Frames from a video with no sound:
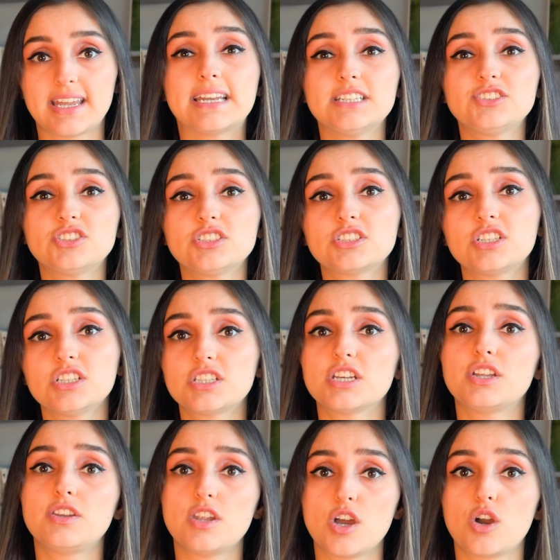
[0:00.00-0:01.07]
It is just good
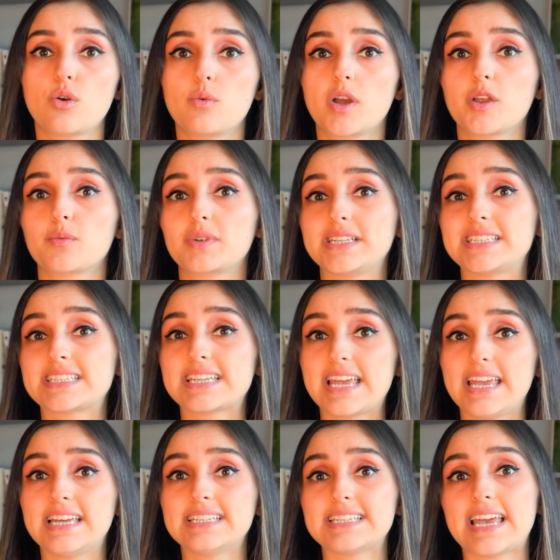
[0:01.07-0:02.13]
to know where we
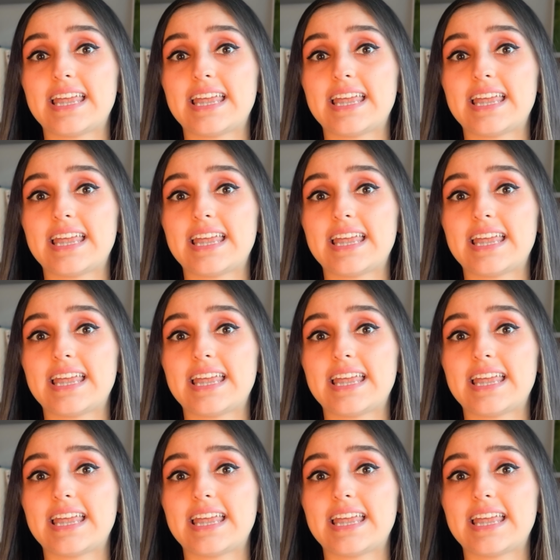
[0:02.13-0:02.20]
stand